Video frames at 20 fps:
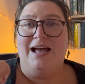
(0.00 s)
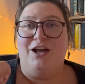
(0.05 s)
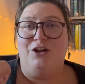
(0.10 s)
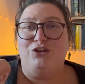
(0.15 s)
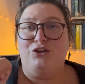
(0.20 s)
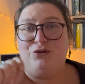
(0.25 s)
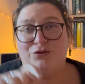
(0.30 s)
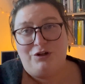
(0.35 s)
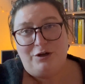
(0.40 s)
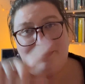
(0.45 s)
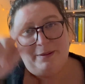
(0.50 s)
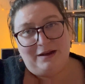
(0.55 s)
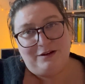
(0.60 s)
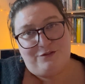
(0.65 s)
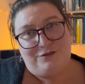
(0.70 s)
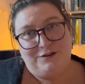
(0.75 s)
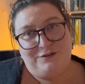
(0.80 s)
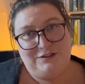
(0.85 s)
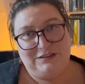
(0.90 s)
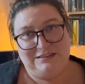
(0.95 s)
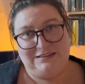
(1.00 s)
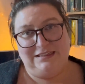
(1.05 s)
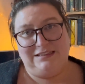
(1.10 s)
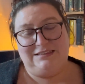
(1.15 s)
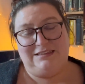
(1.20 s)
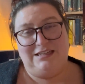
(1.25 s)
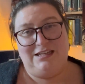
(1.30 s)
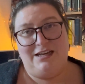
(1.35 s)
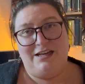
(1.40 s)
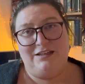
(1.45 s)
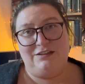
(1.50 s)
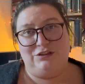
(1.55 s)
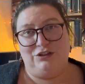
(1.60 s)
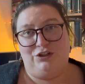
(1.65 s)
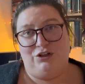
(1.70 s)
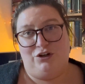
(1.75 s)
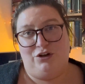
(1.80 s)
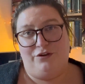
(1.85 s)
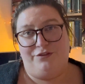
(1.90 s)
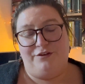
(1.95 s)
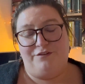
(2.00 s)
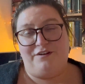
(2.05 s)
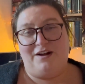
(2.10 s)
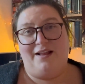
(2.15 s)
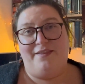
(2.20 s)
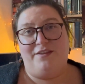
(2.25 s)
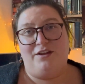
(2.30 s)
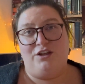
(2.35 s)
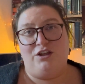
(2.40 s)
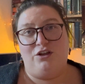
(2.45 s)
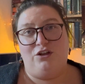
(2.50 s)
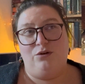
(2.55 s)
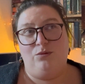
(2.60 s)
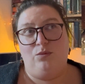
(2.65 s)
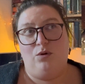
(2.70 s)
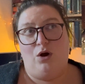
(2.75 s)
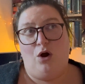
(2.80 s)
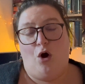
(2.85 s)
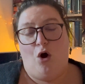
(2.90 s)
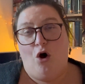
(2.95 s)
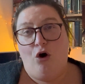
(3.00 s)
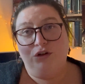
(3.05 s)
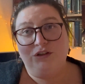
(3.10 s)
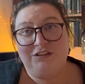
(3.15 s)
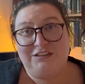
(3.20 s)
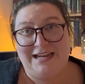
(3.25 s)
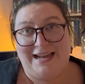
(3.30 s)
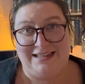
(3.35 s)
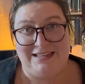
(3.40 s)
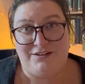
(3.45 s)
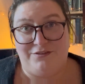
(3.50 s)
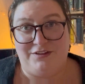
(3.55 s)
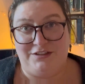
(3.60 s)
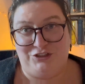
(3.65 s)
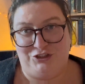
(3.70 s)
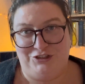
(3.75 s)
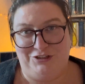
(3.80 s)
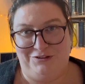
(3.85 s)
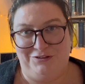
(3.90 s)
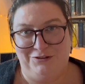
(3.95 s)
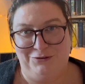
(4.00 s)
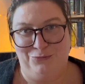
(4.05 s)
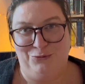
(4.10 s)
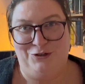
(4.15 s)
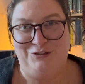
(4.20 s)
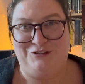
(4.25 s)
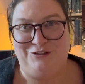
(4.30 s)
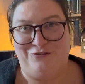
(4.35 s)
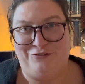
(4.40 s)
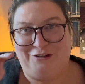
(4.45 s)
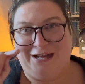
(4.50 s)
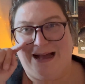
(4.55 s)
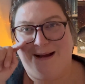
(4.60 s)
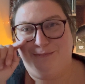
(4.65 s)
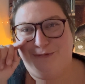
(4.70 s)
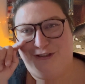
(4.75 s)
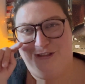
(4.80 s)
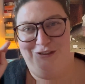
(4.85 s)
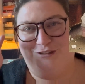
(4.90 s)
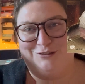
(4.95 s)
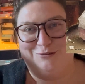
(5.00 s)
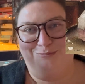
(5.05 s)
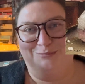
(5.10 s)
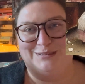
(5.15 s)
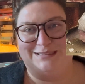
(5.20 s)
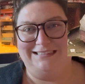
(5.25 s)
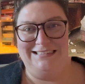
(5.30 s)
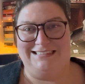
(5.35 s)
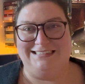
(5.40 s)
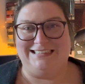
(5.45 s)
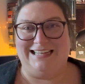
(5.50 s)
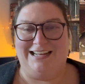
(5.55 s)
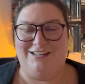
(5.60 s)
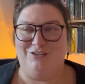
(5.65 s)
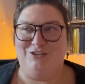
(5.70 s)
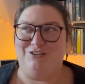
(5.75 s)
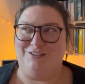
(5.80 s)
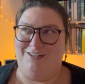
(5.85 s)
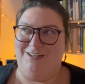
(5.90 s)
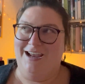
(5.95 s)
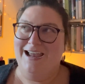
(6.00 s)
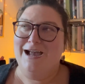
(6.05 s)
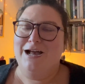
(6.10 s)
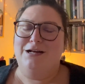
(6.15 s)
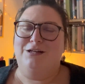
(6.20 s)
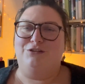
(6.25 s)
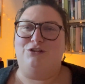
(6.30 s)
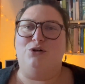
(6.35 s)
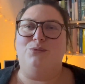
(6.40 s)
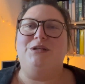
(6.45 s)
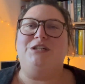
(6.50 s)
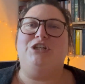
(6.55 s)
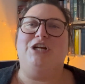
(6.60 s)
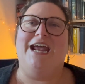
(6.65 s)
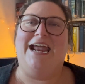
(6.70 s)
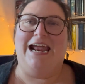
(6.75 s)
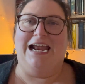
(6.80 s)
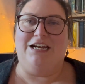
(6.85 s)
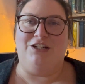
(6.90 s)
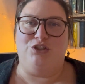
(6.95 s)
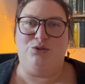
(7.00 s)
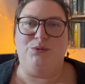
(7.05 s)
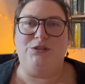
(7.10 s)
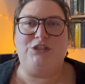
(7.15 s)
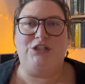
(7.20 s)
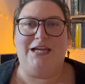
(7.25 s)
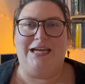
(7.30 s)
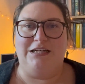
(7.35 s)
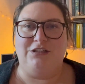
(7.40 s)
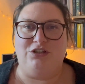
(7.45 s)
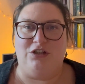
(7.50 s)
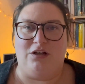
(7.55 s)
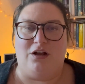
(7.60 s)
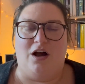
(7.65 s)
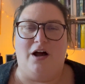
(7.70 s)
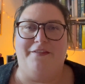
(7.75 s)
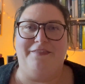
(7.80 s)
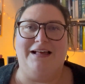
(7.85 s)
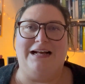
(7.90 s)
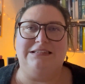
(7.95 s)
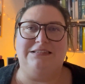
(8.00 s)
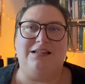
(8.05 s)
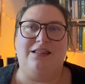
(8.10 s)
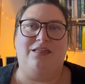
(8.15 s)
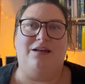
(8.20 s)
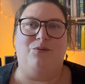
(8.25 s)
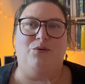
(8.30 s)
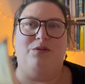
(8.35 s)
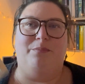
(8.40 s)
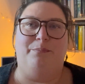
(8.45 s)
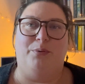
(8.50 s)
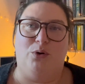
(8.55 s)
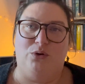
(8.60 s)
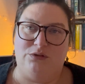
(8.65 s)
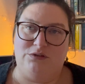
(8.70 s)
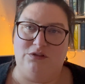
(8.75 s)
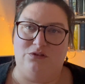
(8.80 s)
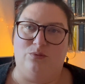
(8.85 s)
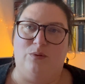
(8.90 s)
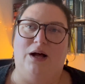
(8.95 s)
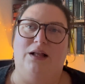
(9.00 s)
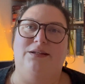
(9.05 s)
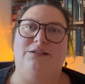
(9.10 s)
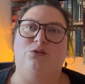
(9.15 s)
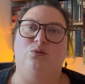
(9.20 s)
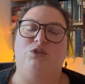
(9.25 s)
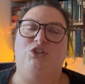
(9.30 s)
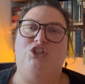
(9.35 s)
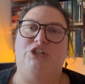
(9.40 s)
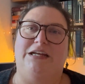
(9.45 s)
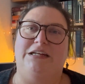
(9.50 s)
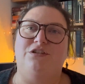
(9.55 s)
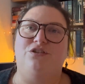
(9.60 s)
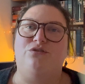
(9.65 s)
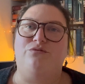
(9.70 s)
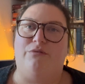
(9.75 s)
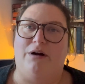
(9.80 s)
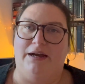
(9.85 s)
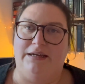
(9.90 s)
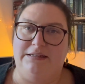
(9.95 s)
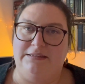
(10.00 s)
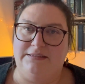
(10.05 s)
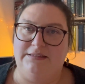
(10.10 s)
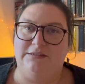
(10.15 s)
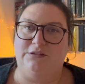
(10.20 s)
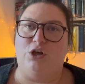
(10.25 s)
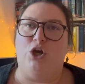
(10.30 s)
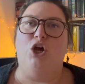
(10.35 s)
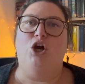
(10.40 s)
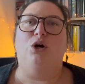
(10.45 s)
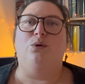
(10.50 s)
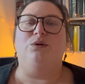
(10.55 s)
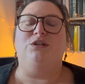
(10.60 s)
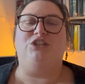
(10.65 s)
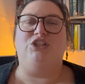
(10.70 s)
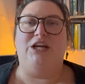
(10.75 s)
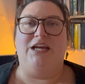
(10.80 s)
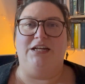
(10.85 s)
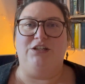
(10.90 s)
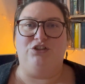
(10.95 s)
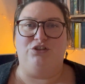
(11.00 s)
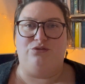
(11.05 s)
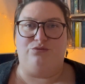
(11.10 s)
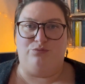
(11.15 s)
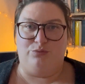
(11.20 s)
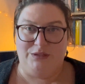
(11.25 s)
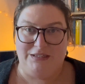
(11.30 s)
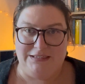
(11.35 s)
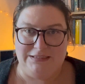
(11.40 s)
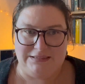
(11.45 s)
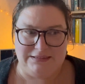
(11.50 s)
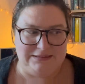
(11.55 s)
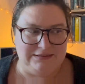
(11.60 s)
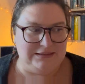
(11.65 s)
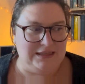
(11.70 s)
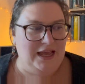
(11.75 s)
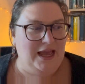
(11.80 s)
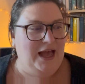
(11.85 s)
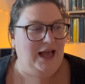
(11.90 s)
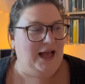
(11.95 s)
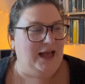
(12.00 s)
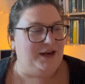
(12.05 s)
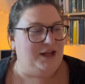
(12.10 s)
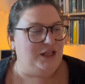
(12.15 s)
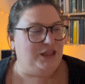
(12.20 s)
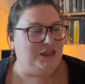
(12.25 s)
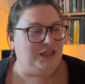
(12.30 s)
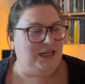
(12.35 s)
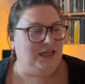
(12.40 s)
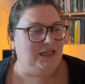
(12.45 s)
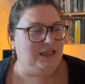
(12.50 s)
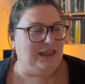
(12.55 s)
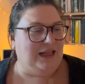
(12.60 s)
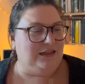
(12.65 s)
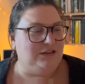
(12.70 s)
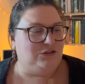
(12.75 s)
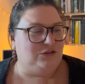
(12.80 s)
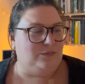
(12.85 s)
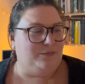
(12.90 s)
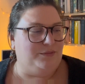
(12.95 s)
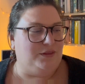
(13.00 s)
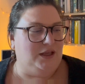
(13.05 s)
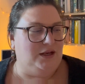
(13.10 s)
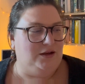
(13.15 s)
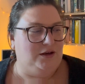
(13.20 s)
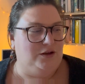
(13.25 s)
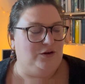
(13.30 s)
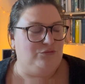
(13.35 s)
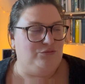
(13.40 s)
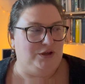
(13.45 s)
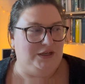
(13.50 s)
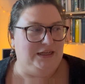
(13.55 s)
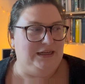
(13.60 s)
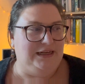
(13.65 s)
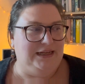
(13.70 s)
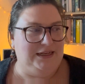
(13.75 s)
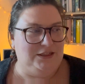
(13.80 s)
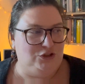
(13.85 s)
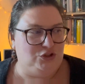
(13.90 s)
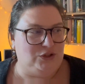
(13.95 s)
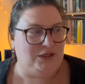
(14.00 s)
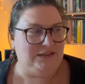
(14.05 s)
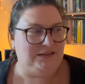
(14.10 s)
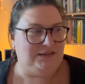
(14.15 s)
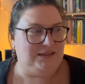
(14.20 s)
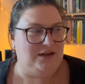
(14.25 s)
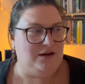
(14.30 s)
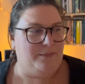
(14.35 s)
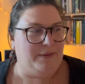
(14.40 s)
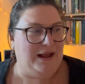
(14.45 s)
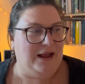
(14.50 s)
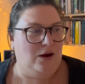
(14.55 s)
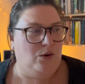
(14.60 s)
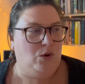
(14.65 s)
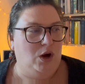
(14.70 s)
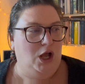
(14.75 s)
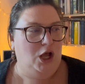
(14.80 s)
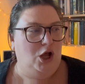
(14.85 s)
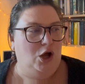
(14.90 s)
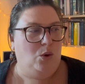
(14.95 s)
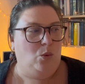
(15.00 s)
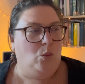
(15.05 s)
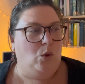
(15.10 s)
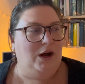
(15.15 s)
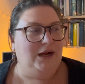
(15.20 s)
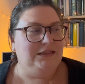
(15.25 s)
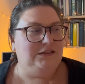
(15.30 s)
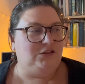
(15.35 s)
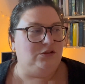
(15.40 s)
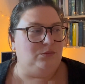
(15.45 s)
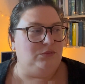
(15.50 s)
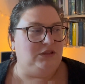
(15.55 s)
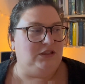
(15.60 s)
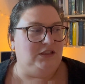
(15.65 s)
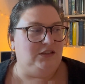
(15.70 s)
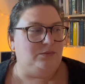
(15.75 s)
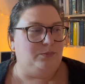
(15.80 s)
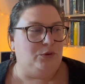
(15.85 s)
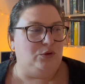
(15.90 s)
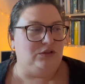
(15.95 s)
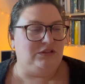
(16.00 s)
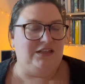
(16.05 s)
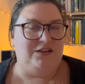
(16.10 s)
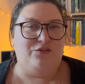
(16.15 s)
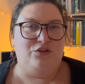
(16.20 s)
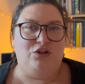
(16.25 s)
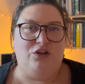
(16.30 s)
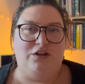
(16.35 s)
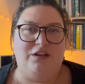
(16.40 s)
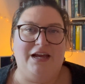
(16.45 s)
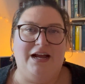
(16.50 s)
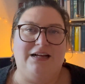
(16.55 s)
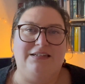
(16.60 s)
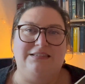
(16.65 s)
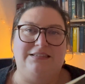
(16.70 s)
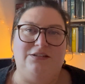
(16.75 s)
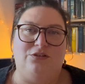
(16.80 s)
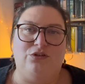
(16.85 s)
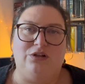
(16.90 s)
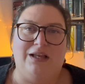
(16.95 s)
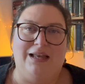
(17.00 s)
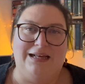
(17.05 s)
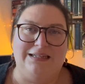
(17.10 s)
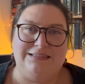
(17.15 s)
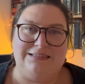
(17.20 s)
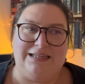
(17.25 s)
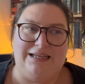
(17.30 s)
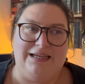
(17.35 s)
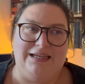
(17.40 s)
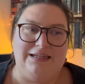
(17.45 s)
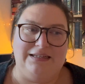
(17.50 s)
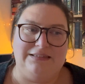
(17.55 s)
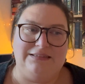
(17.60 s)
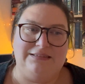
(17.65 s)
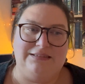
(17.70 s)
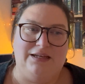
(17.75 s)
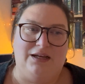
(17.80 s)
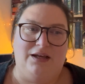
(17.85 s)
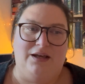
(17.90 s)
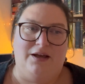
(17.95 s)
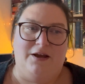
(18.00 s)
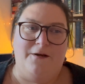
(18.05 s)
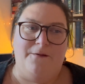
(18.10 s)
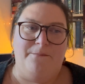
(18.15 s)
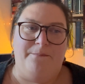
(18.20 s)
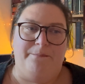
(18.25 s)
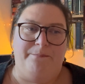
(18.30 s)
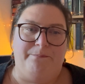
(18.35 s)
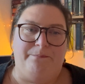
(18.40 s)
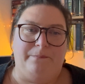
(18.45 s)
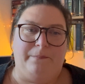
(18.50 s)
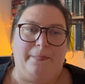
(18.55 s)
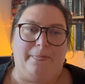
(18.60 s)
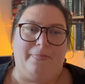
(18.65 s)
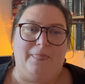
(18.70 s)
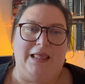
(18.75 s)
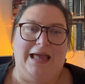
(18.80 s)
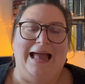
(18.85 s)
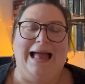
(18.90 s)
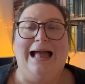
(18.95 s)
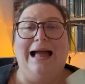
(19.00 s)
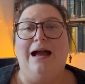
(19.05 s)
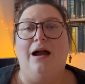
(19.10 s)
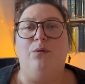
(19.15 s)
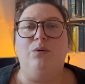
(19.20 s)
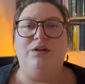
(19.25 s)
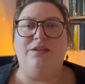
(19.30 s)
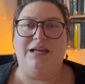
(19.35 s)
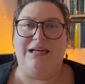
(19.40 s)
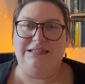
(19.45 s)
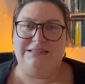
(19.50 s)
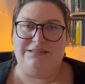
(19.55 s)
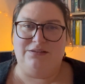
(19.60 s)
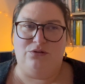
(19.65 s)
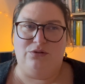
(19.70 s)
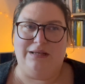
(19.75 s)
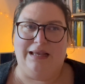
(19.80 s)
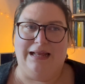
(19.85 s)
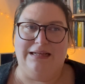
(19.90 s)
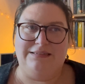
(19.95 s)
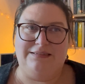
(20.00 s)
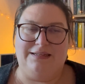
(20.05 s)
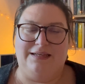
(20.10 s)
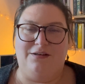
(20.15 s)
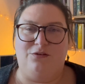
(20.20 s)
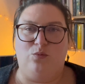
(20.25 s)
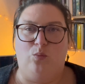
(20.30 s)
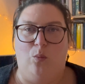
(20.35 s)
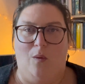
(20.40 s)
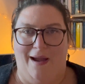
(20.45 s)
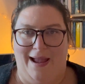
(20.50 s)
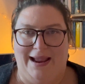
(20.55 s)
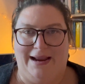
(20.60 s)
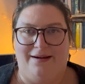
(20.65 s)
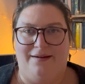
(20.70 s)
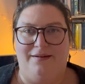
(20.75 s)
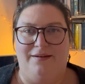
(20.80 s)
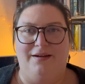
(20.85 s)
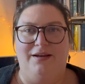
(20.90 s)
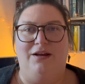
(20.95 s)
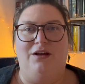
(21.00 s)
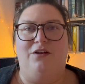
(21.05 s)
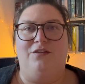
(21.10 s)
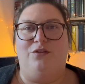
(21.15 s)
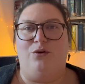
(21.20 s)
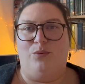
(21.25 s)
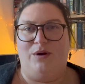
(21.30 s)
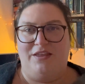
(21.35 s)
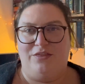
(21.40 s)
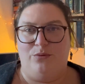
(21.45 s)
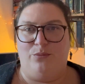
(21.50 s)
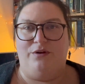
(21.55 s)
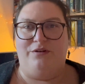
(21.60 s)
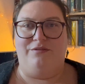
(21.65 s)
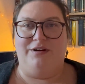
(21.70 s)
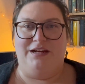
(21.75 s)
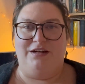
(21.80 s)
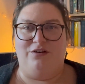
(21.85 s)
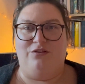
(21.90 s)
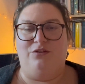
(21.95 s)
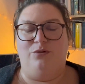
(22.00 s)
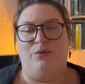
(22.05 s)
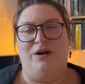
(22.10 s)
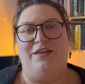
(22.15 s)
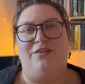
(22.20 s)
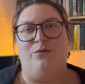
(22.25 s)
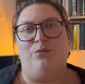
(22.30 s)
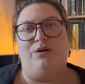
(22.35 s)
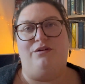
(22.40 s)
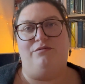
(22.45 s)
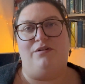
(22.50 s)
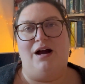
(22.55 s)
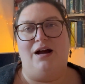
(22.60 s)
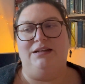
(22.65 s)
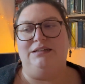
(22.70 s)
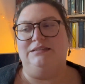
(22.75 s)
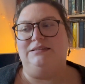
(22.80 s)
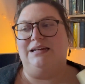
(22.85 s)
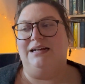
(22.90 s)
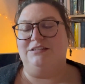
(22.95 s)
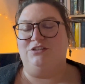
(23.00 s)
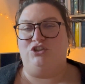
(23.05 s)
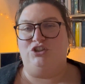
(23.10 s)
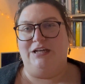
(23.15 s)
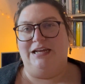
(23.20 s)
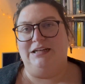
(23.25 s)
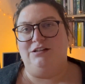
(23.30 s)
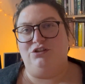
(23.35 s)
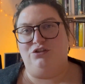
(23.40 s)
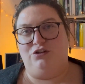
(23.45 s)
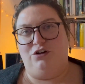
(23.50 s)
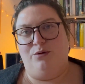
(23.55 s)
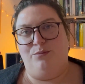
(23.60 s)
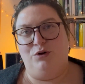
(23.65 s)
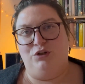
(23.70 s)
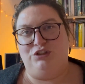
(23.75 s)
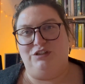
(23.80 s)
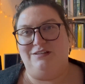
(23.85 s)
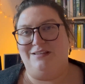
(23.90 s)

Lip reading: You go back 50, 60 years ago, the fact that you were on television would have captured somebody's attention. So we change a lot. And that's the thing with books as well, is we change as writers, we change as readers. And I think that's something really interesting about why some of these books, even though they are still classics, how are they still classics when the way that we read and the way that we write has changed so much?